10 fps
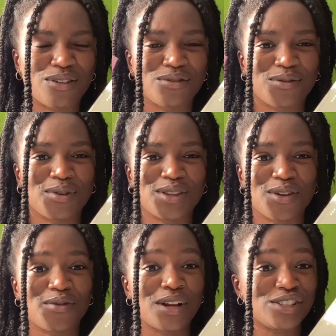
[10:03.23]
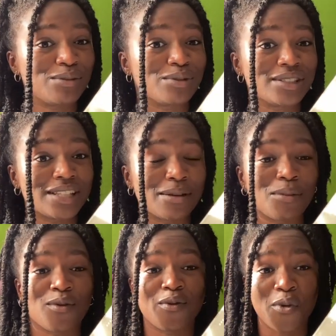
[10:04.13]
of what their friendship looked like
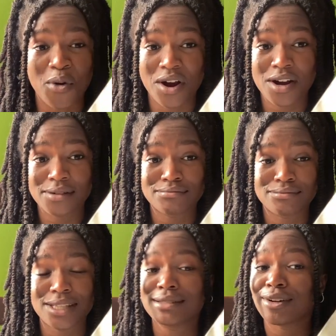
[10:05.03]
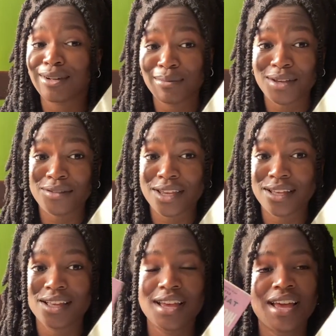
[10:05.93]
before they started beefing.